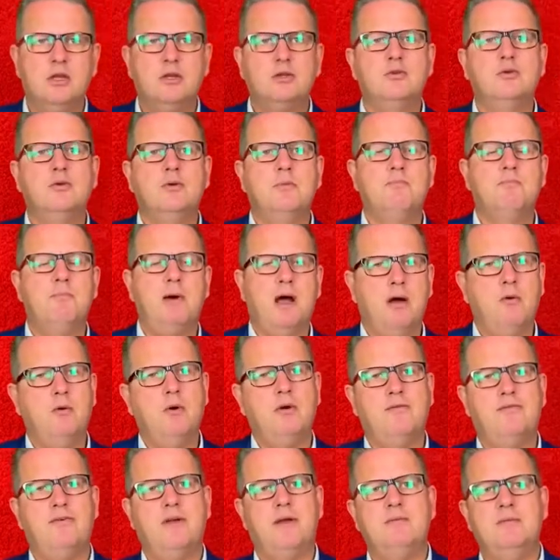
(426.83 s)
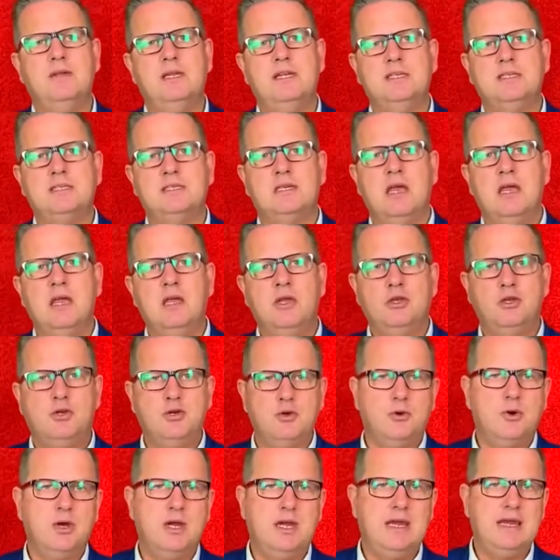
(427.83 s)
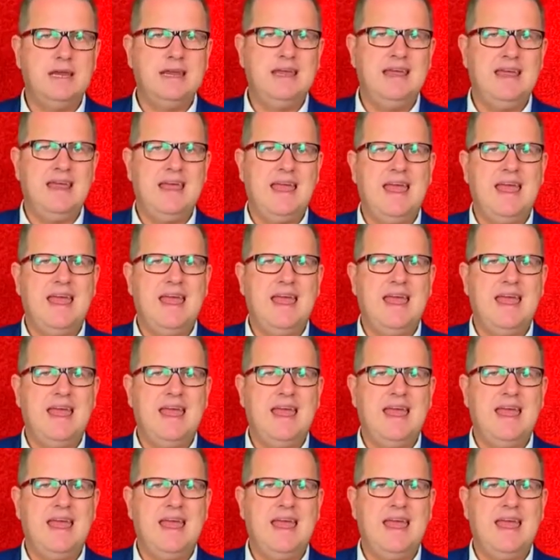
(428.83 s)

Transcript: to empower families during